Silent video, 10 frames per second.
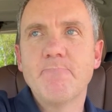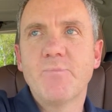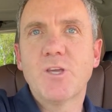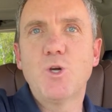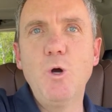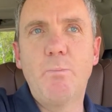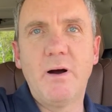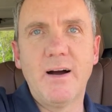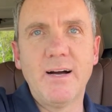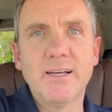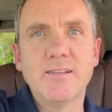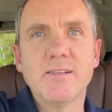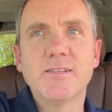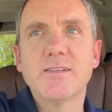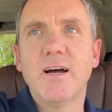
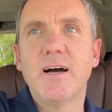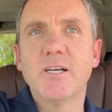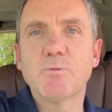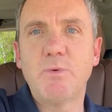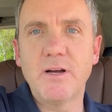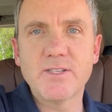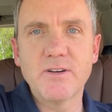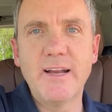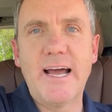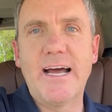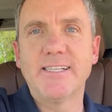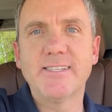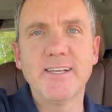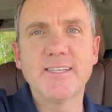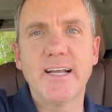coupons, sponsored ads,
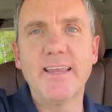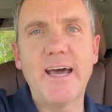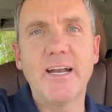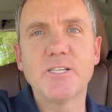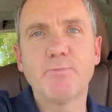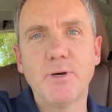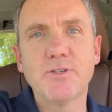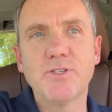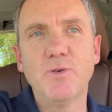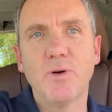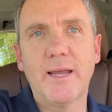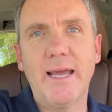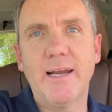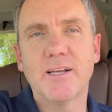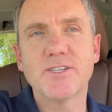things like that, as opposed to
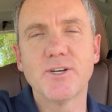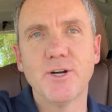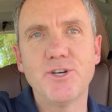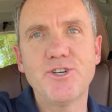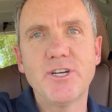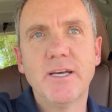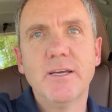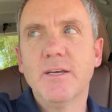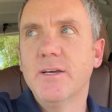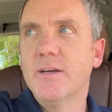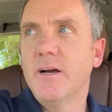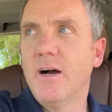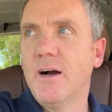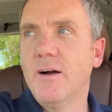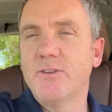organic search.
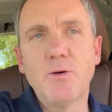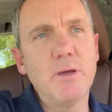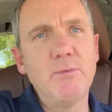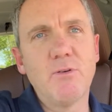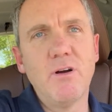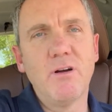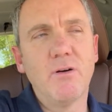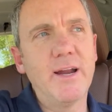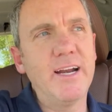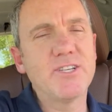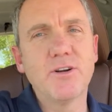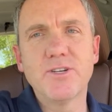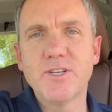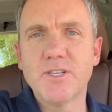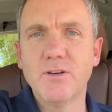Don't get me wrong, organic search
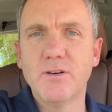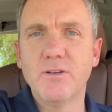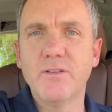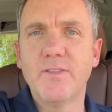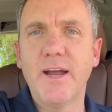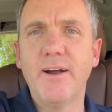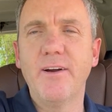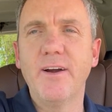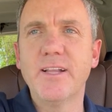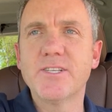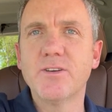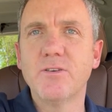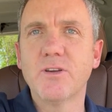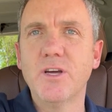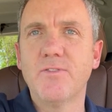is still there. It's still good for